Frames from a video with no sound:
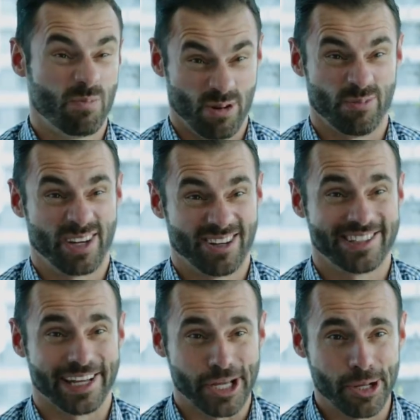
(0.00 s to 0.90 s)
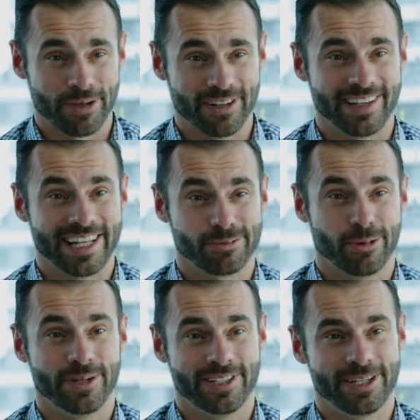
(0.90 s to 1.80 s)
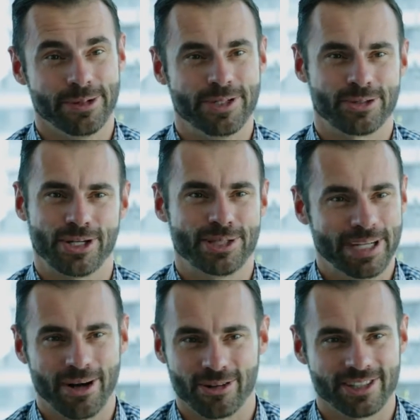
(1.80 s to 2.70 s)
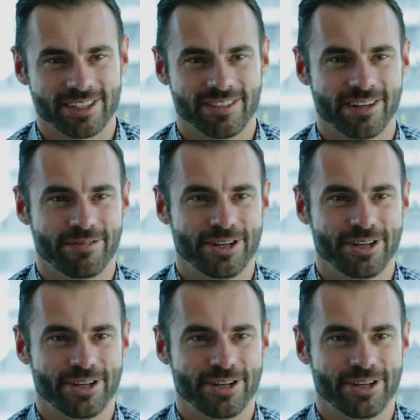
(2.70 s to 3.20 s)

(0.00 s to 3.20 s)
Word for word: but because they're human and that's what we do, we try to be cognitively